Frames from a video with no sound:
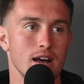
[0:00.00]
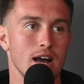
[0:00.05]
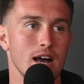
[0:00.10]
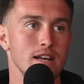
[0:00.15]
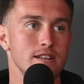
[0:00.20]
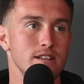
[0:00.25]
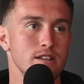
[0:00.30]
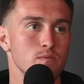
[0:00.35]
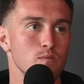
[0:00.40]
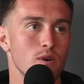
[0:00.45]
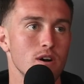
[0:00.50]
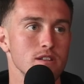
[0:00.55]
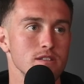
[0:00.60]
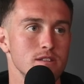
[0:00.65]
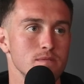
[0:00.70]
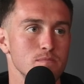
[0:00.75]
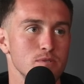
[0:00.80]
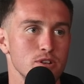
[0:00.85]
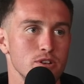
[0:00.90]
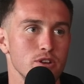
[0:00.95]
I didn't
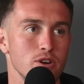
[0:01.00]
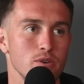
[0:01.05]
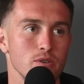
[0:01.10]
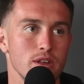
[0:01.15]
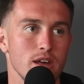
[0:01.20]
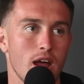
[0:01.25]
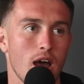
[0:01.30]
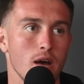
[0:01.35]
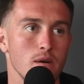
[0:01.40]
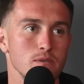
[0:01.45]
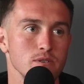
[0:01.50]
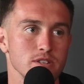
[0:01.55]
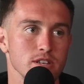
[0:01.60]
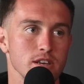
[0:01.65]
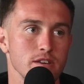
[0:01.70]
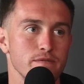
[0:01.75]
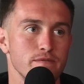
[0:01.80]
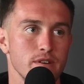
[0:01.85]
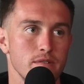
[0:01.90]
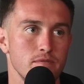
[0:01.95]
want them to know that I
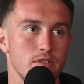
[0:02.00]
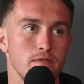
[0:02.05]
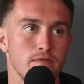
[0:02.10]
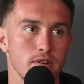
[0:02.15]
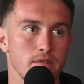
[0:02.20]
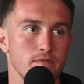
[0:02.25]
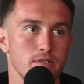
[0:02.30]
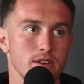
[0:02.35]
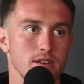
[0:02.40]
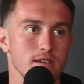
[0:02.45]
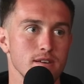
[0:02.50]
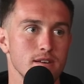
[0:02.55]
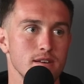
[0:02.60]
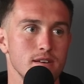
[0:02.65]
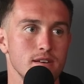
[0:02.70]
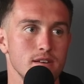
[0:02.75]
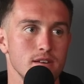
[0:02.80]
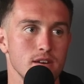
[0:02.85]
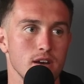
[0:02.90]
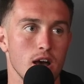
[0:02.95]
was like 50-50.
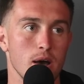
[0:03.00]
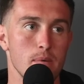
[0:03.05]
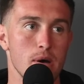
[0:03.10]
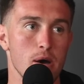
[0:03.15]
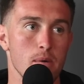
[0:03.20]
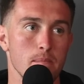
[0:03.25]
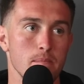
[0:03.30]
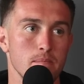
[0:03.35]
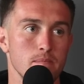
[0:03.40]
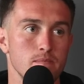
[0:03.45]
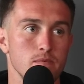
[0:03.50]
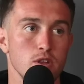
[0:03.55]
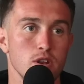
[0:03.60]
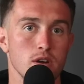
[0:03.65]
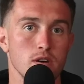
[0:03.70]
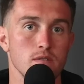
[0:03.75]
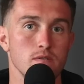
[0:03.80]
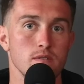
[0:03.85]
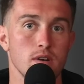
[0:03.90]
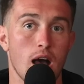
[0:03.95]
Yeah. About,
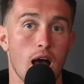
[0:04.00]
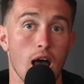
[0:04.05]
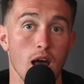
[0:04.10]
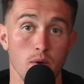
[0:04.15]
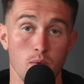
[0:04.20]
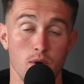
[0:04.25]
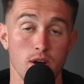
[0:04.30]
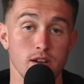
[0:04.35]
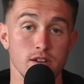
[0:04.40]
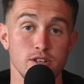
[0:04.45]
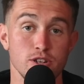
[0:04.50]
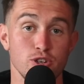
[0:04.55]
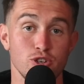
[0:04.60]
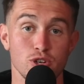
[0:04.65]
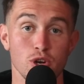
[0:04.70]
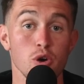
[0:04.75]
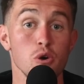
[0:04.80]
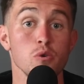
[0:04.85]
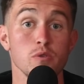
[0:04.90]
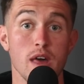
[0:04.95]
you know, I wanted to
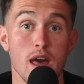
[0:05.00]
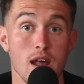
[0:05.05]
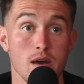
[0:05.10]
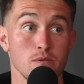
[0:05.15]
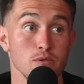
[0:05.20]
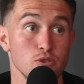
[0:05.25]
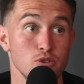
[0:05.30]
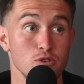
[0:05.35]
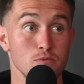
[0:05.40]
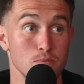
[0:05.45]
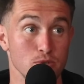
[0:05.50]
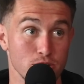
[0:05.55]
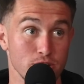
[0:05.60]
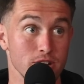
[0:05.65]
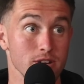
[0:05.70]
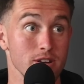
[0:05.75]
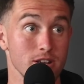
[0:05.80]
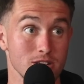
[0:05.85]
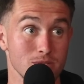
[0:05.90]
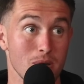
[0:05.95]
show that I was super
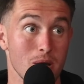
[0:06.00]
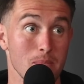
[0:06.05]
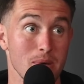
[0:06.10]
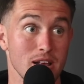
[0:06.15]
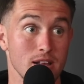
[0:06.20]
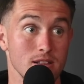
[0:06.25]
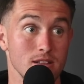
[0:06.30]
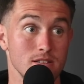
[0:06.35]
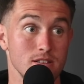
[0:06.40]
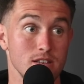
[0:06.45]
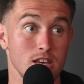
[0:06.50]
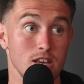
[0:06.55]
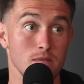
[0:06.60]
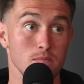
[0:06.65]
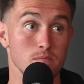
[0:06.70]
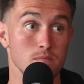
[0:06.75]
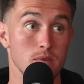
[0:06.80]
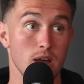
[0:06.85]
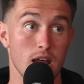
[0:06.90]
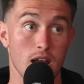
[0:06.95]
serious about making the
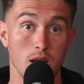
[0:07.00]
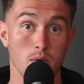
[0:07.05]
team, yes.